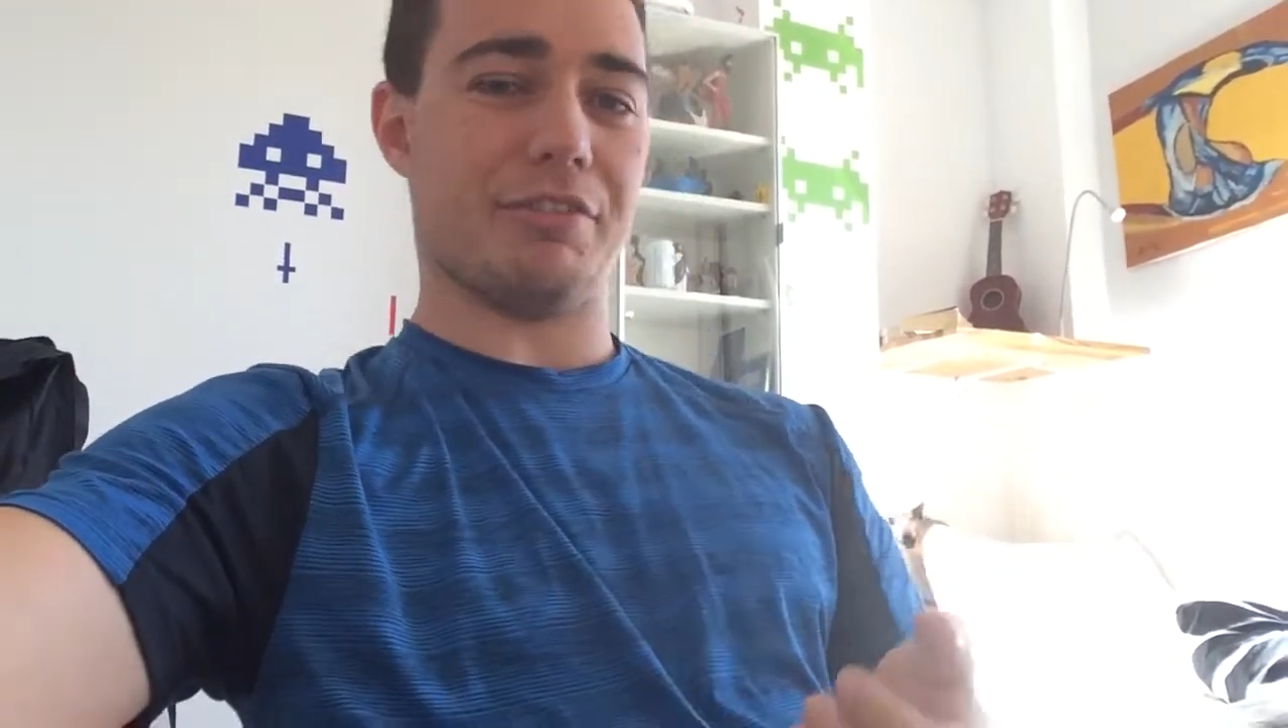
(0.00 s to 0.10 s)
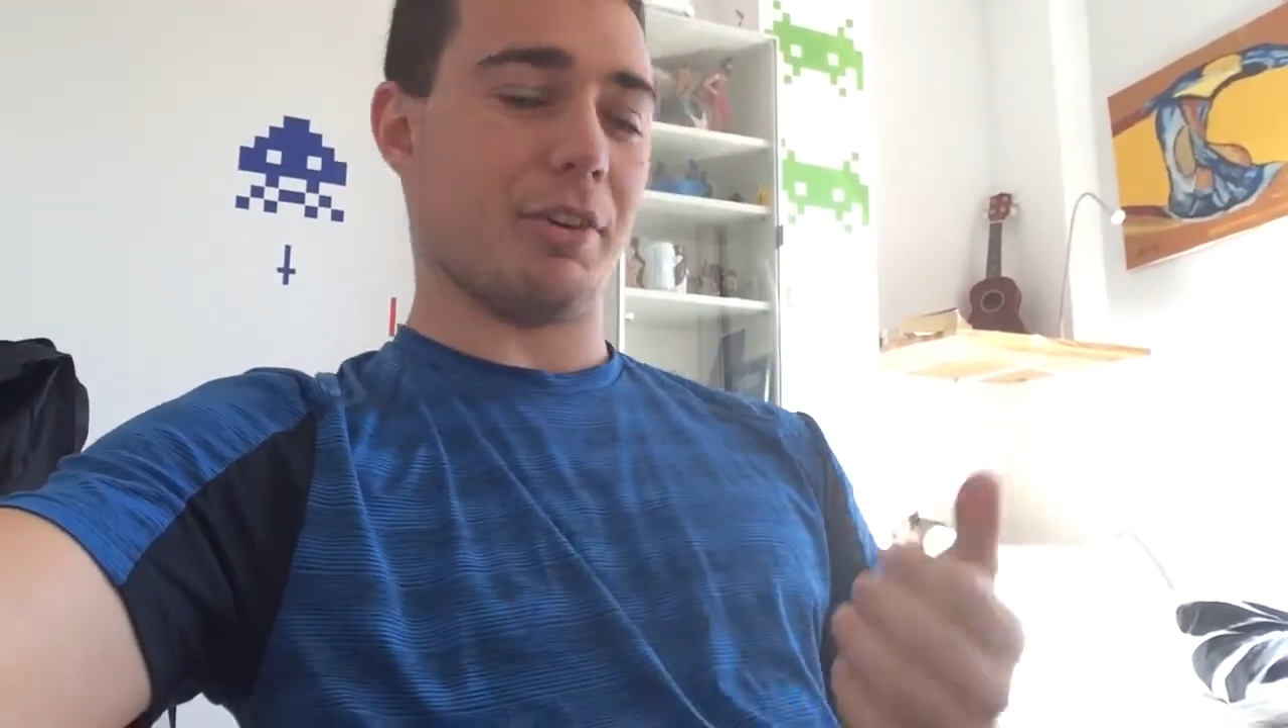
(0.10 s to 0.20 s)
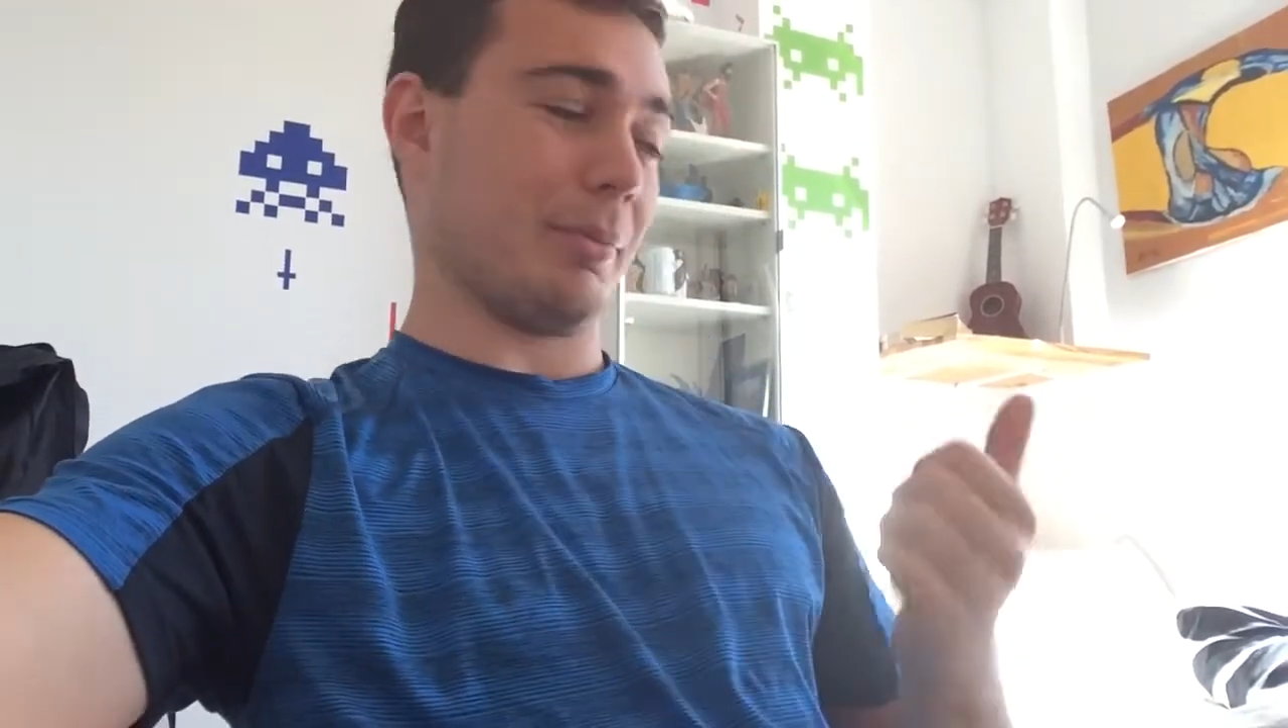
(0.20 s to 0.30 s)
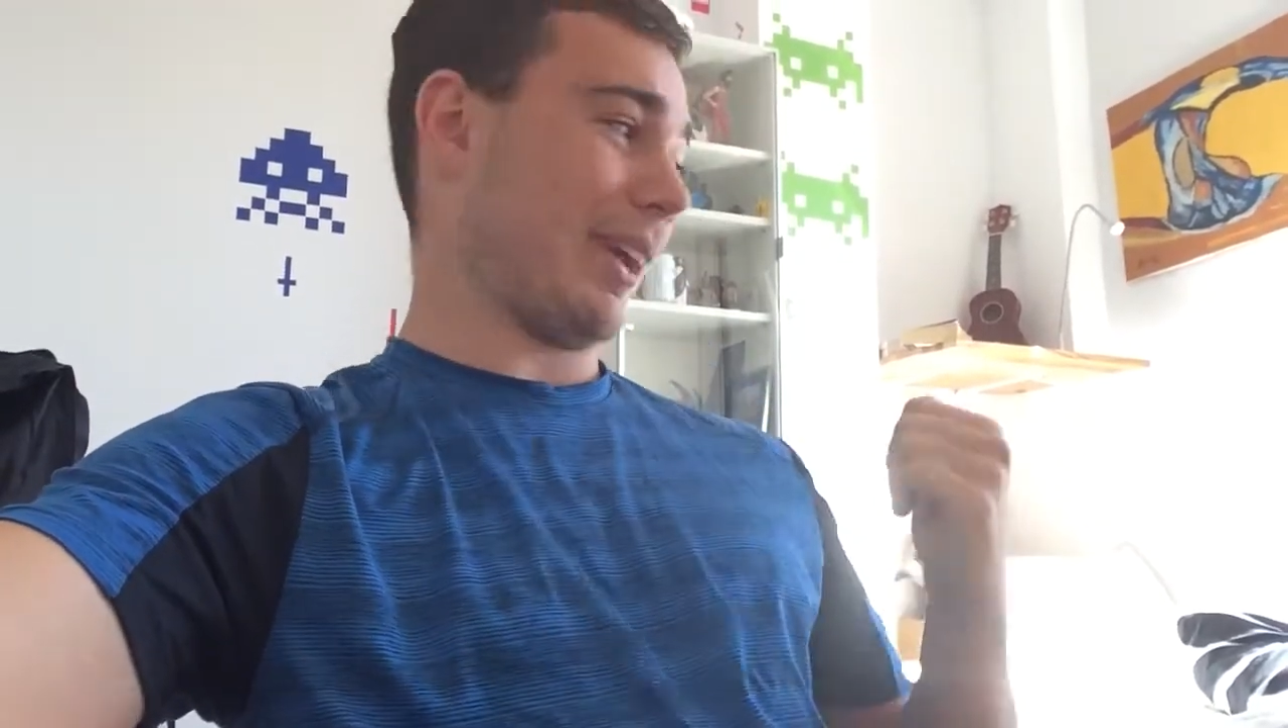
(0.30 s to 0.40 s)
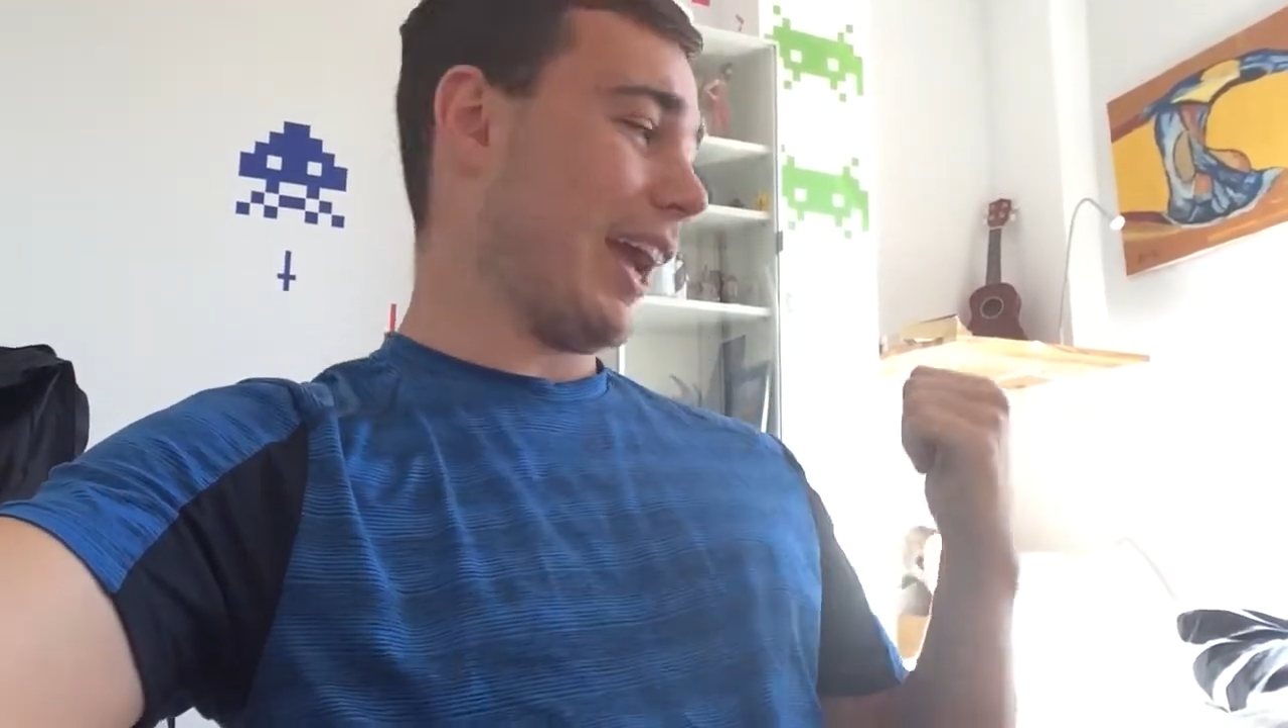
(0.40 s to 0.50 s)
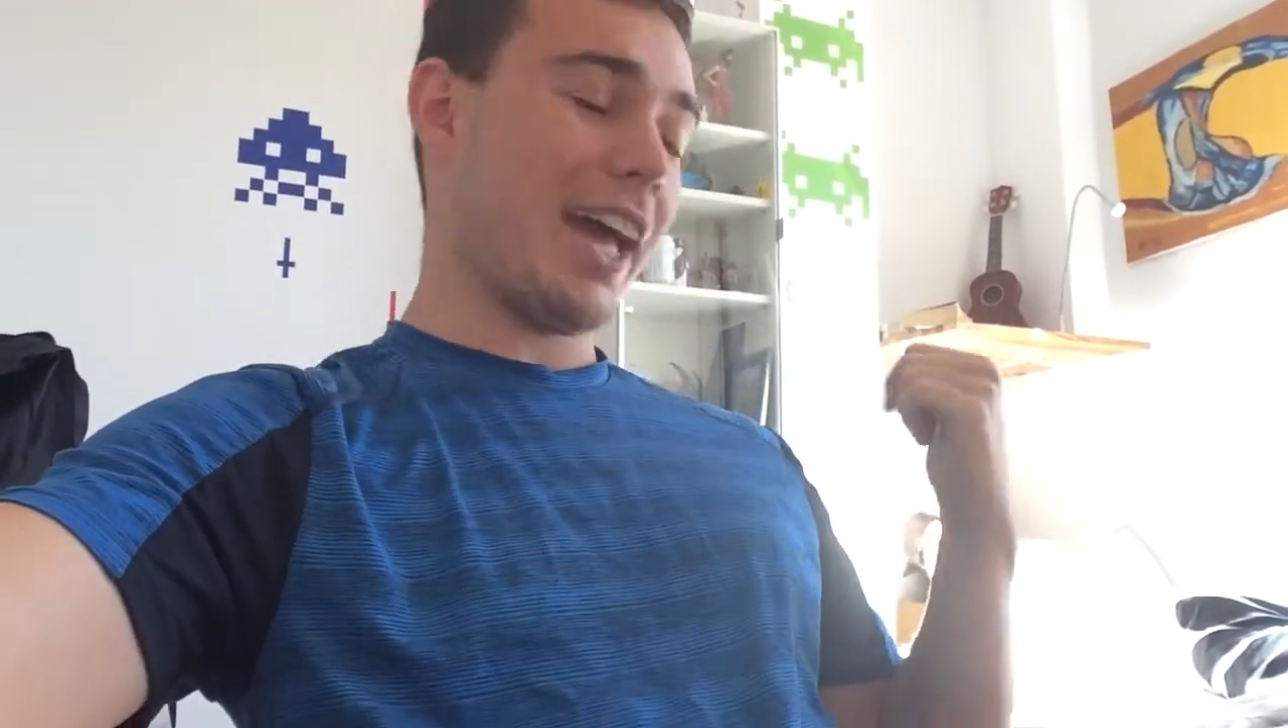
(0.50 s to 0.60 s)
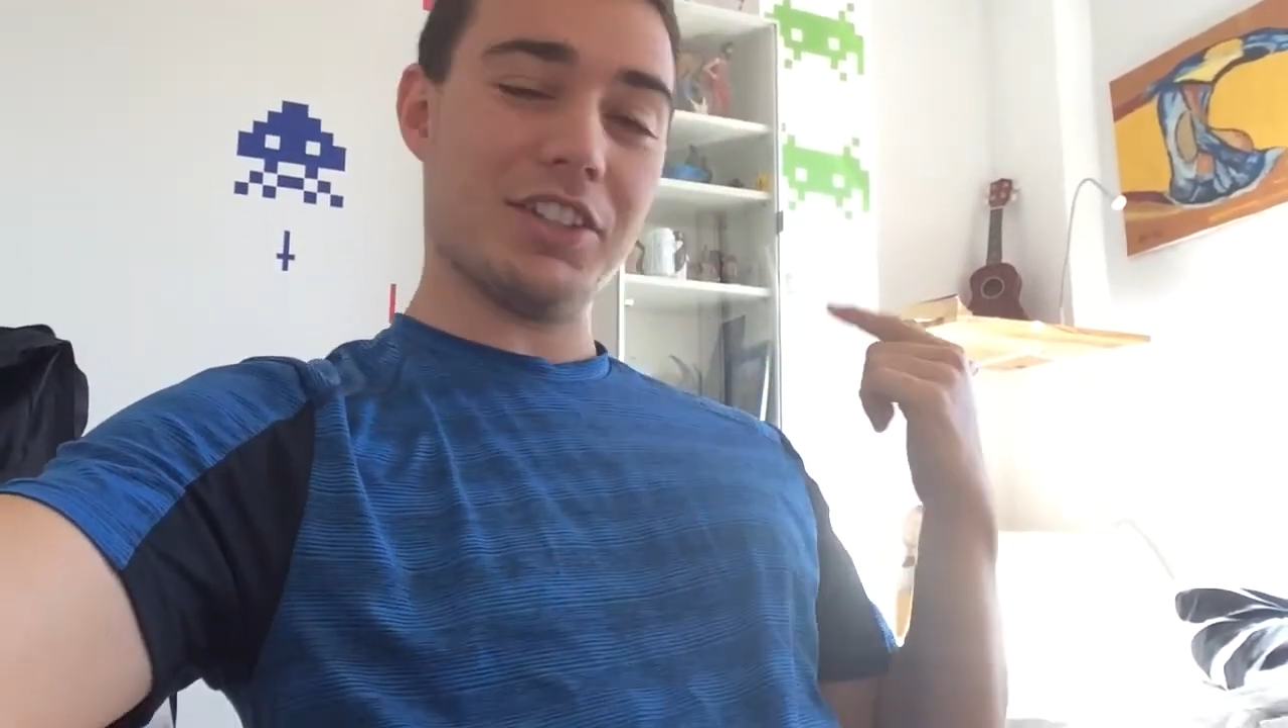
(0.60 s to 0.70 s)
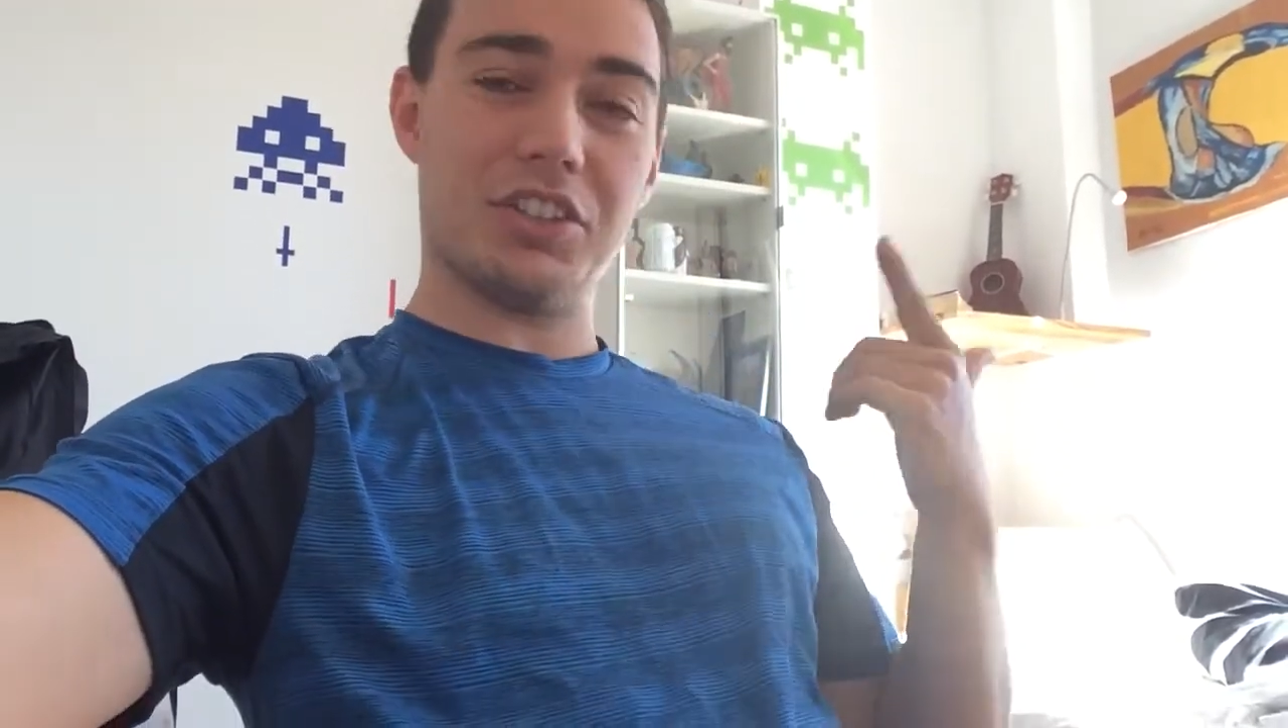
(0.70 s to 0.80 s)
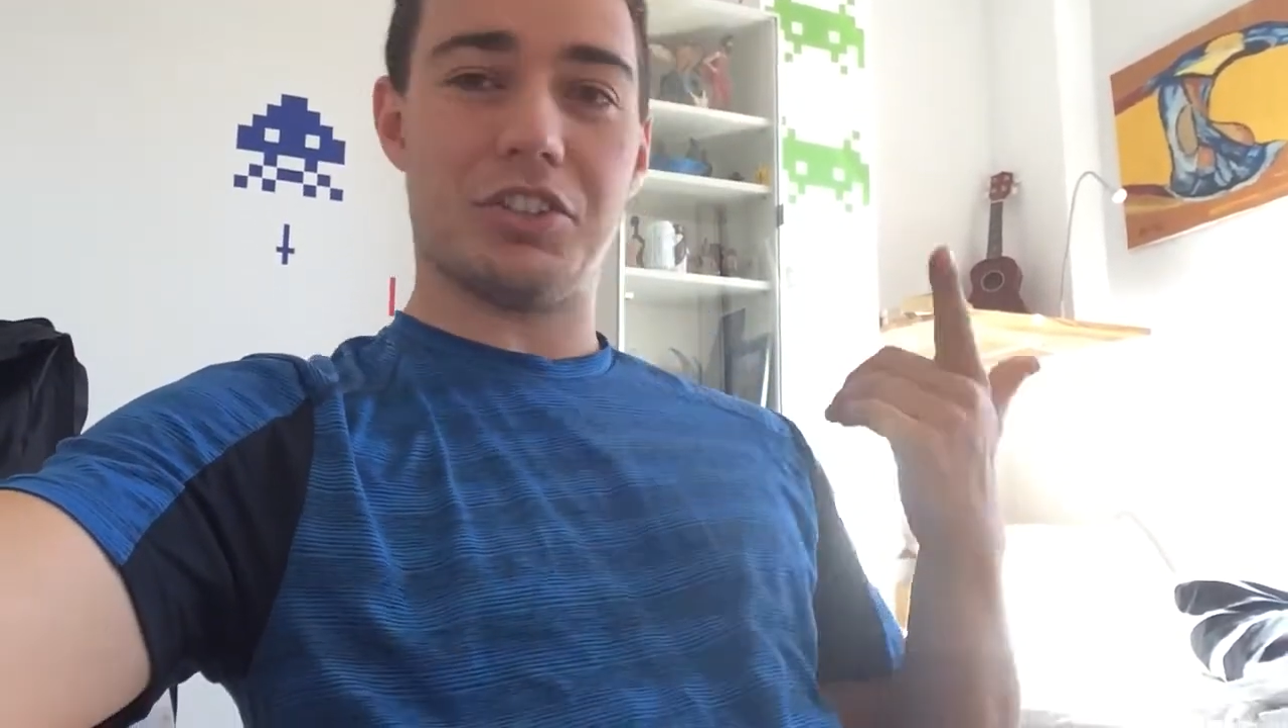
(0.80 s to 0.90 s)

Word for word: from cats,